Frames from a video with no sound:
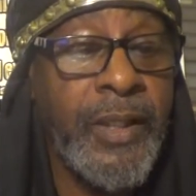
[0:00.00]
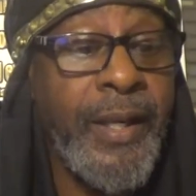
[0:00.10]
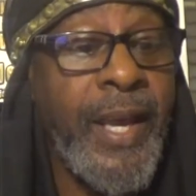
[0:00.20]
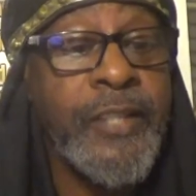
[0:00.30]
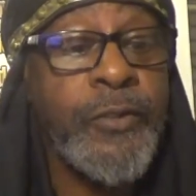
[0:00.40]

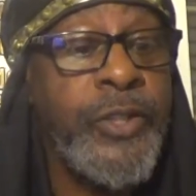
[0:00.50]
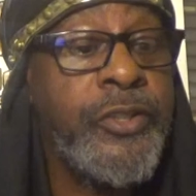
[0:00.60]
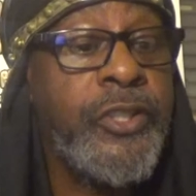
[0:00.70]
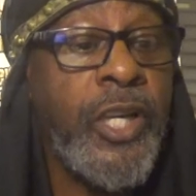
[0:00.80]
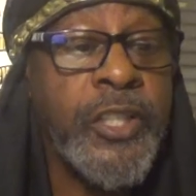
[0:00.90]
And as for
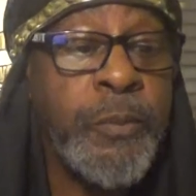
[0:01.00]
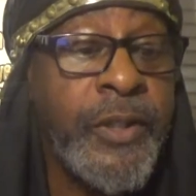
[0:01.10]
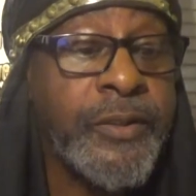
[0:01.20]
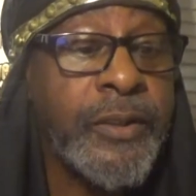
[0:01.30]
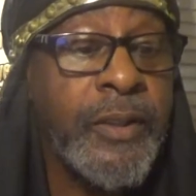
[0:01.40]
his
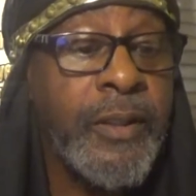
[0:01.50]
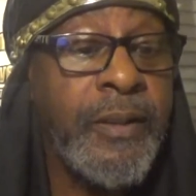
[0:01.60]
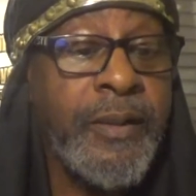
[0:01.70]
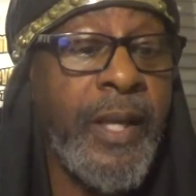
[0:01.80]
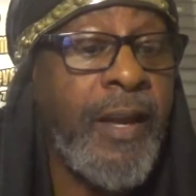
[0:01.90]
judgments,
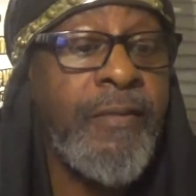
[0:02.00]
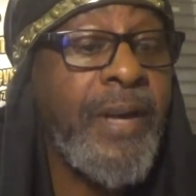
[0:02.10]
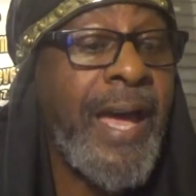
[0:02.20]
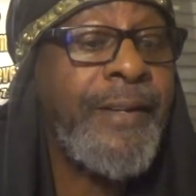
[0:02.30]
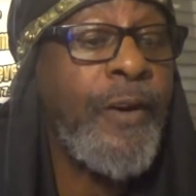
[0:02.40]
they have
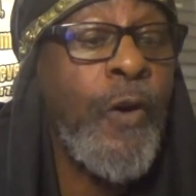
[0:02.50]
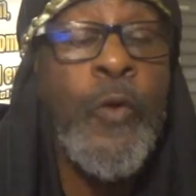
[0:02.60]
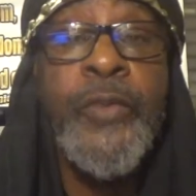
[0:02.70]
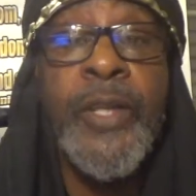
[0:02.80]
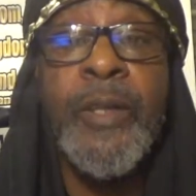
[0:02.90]
not
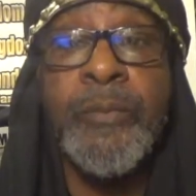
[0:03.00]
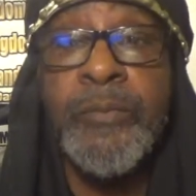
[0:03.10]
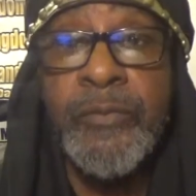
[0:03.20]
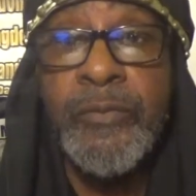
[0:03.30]
known them.